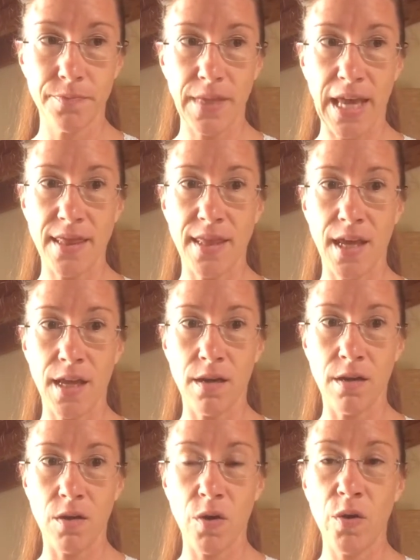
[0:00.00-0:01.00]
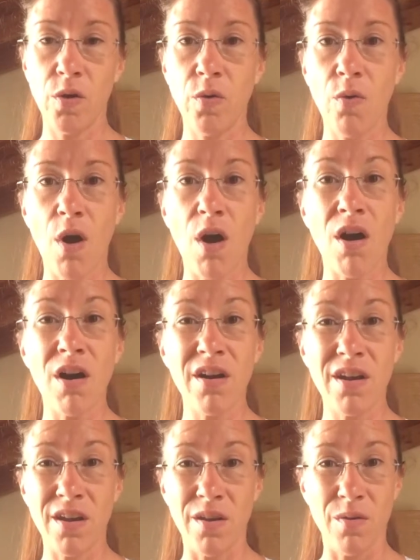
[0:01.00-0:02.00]
And then who are
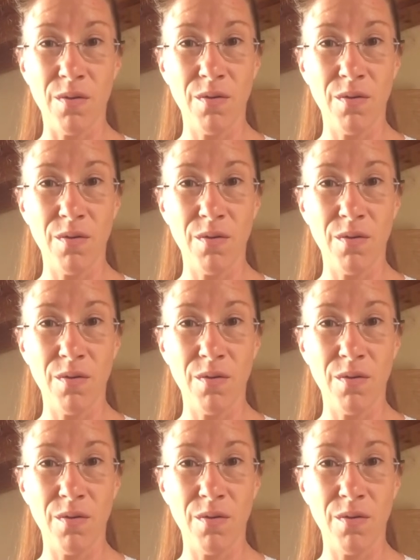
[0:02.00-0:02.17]
you?